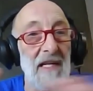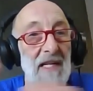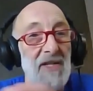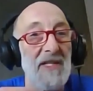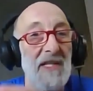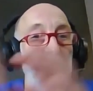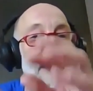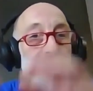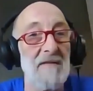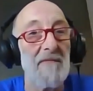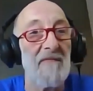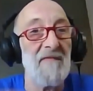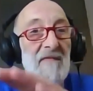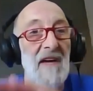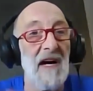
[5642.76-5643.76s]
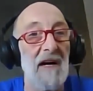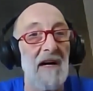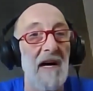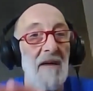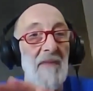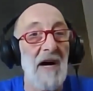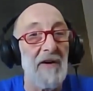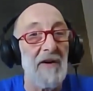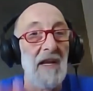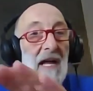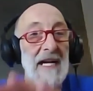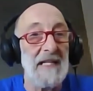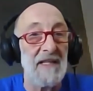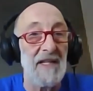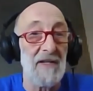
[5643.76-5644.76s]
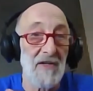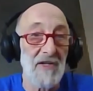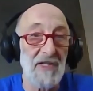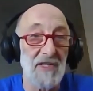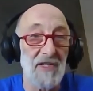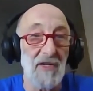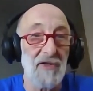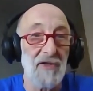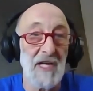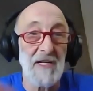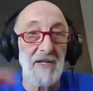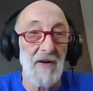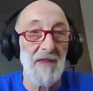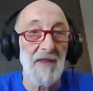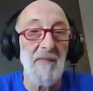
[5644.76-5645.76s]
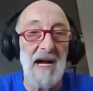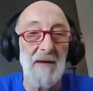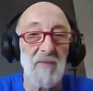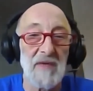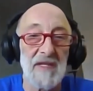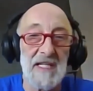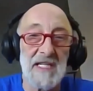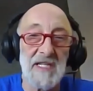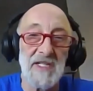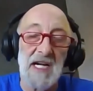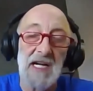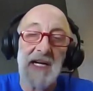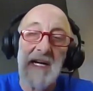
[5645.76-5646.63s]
because the amount of light that is associated on the map with these.